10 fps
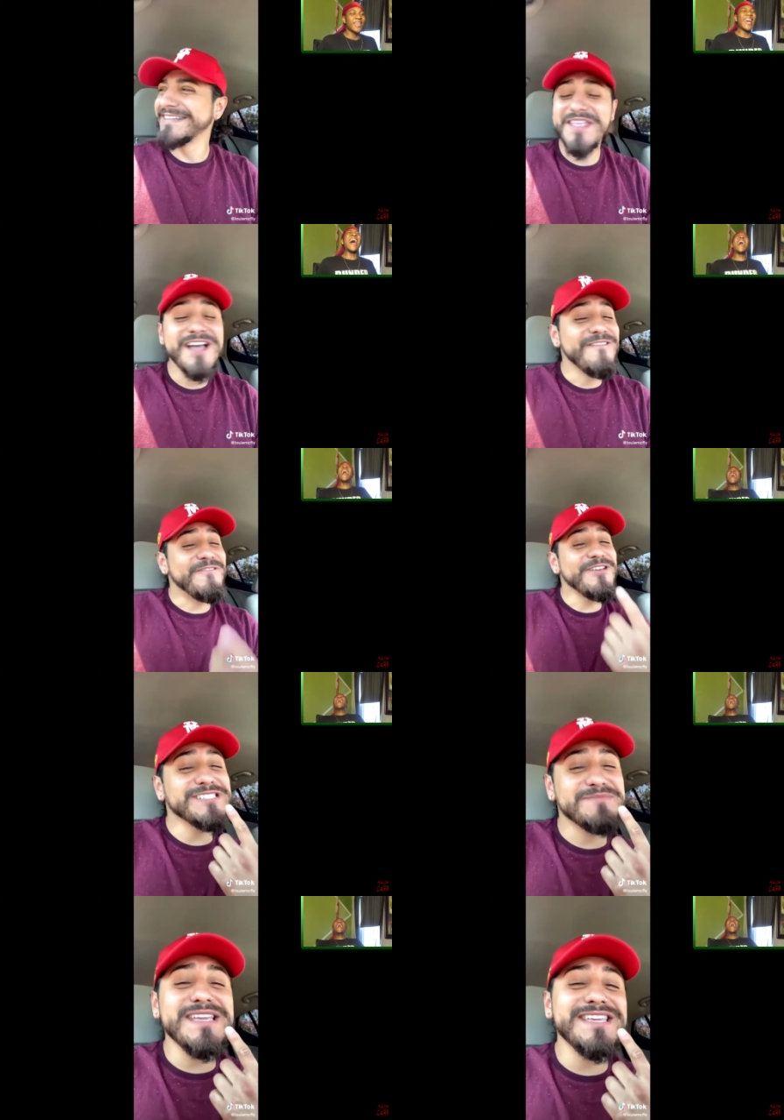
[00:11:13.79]

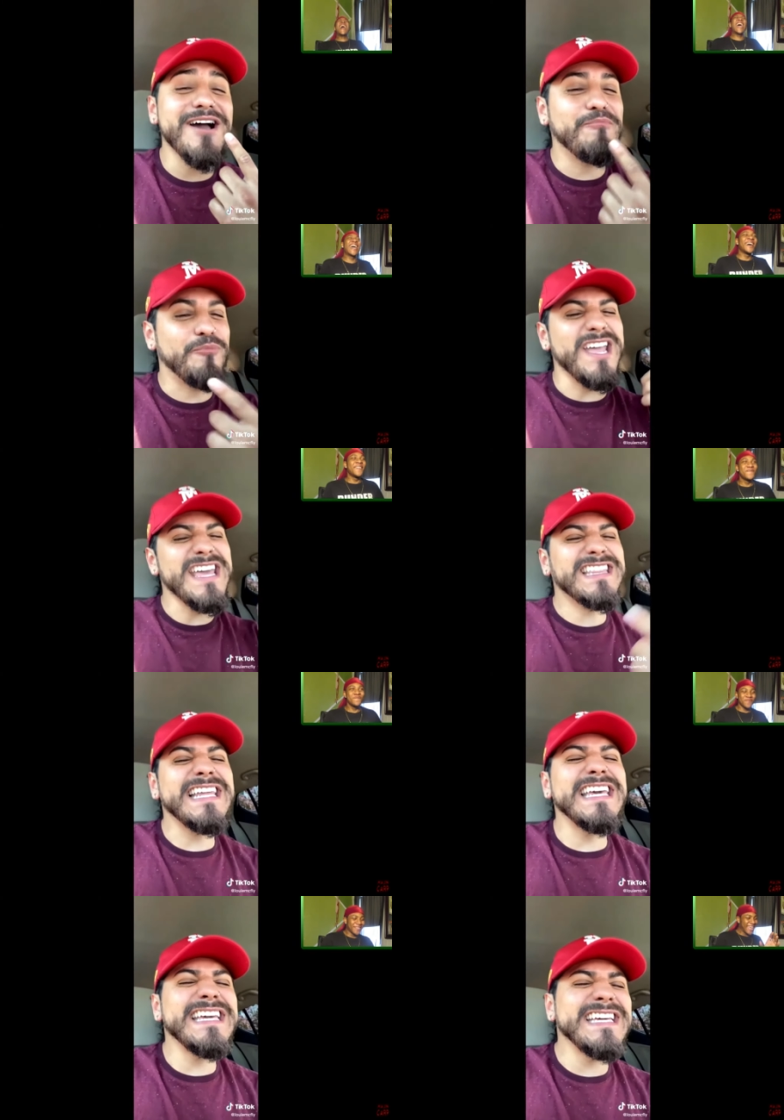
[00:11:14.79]
Hey!
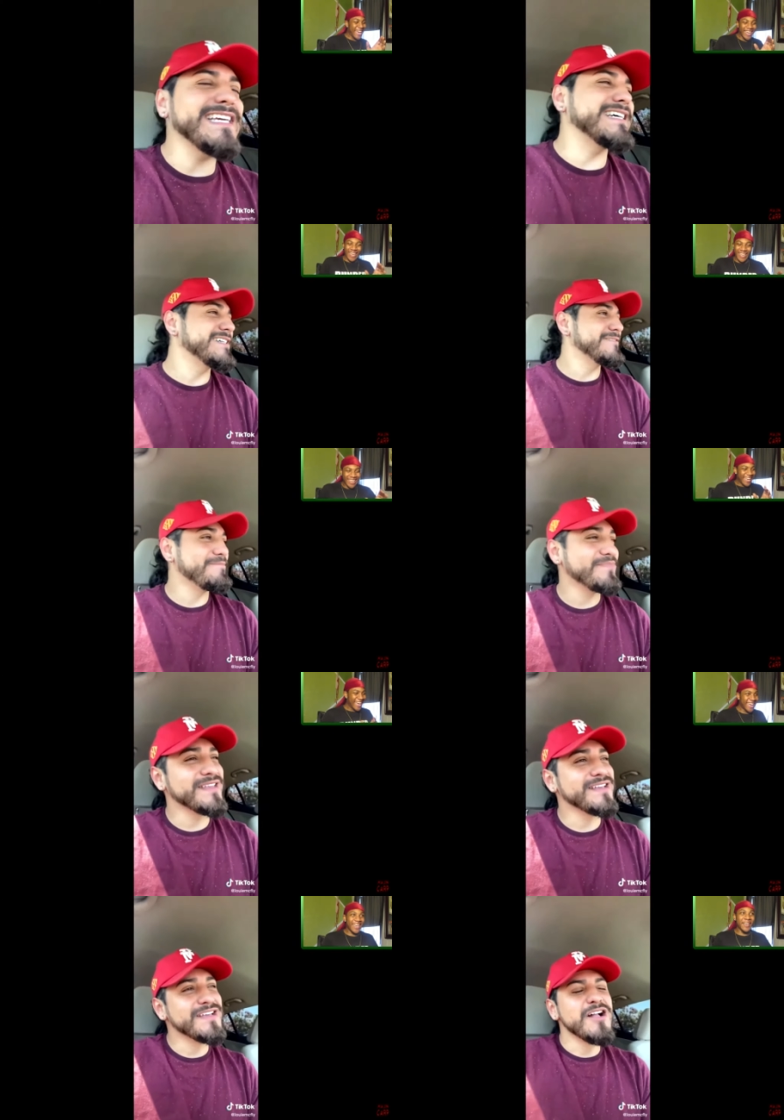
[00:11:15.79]
Hey!
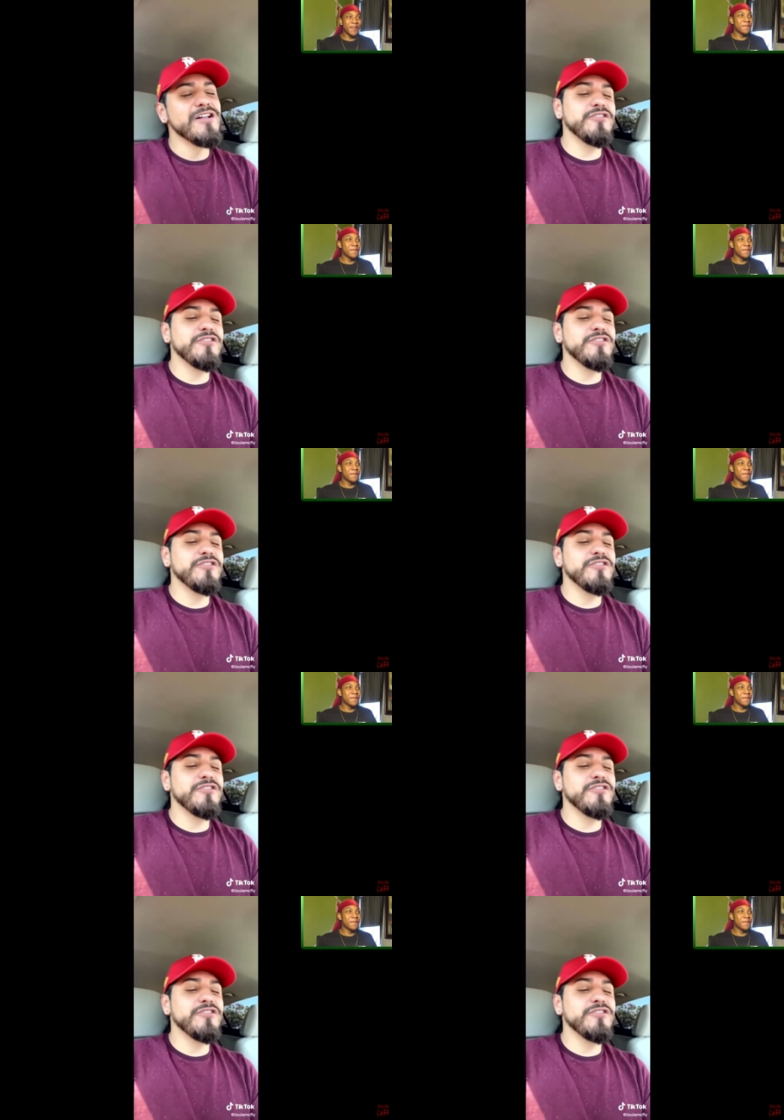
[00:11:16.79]
Hey!